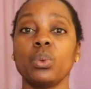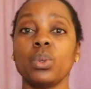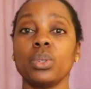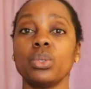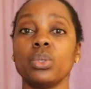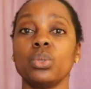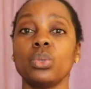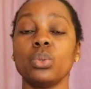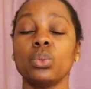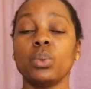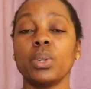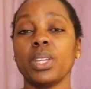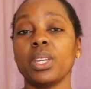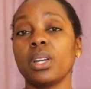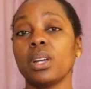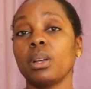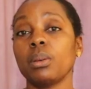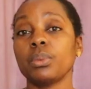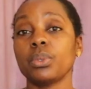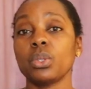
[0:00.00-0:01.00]
want to do when it
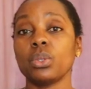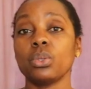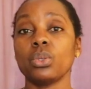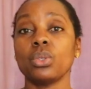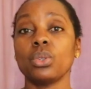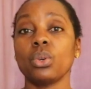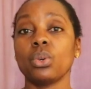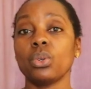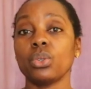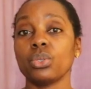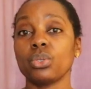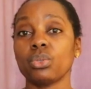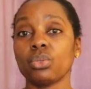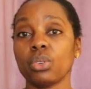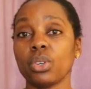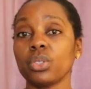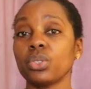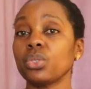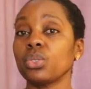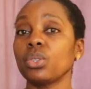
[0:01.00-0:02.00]
comes to
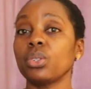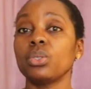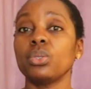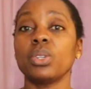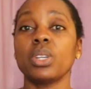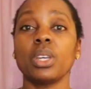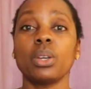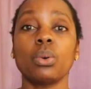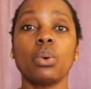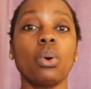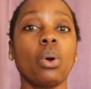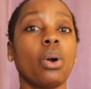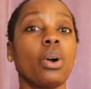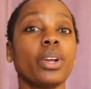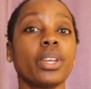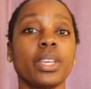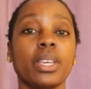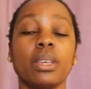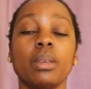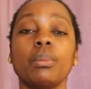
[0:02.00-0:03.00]
construction, you can call
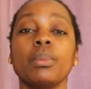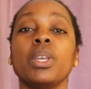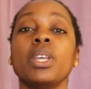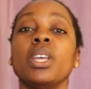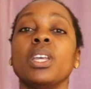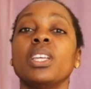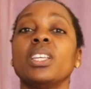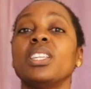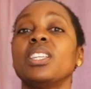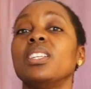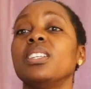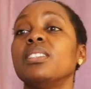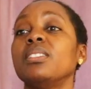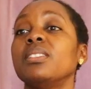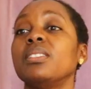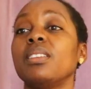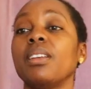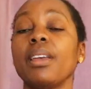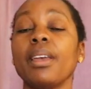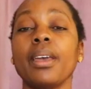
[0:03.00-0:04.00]
him.
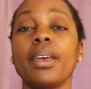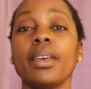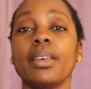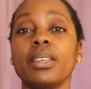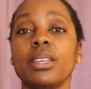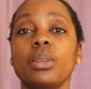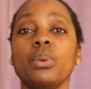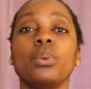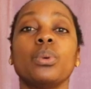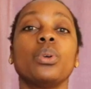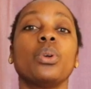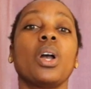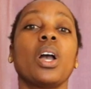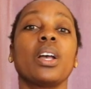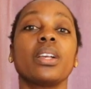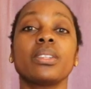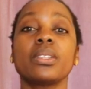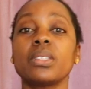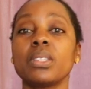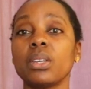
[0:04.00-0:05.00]
He's there, he will
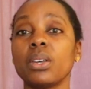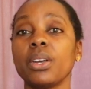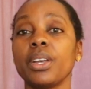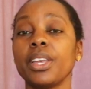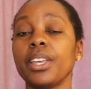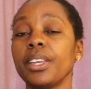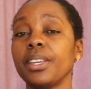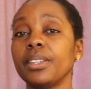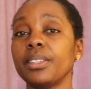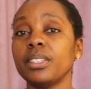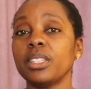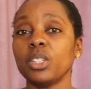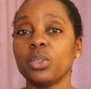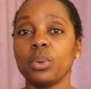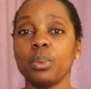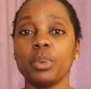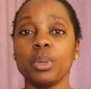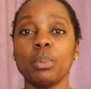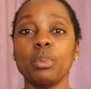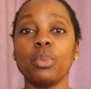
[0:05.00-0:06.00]
answer, and he
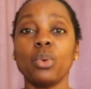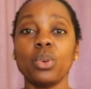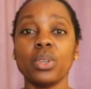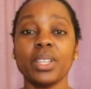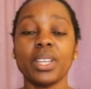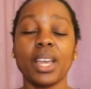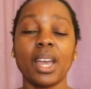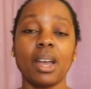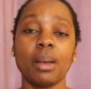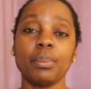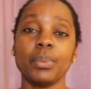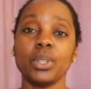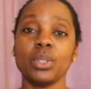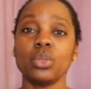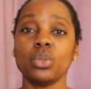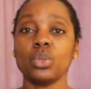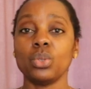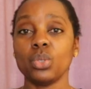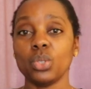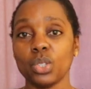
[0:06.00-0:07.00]
will be more than happy
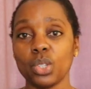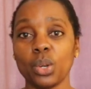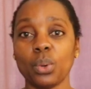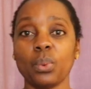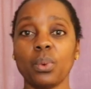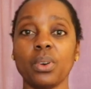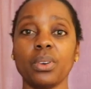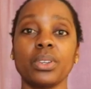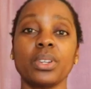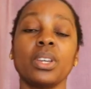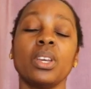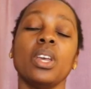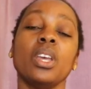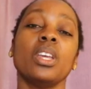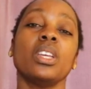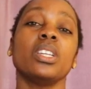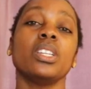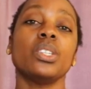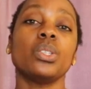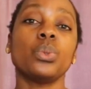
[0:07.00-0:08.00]
to do your work.
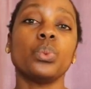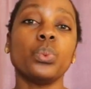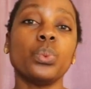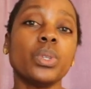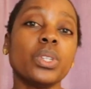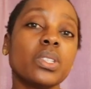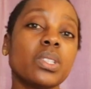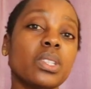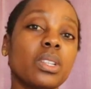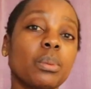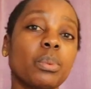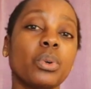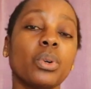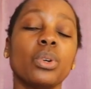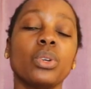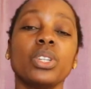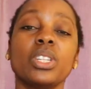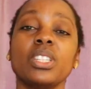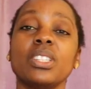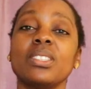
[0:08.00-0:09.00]
He's
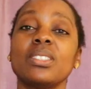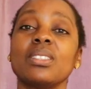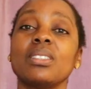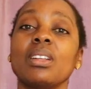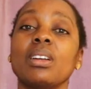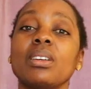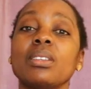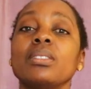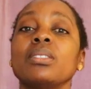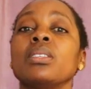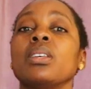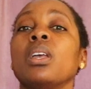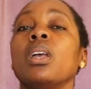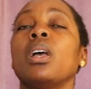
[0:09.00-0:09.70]
reasonable. He's not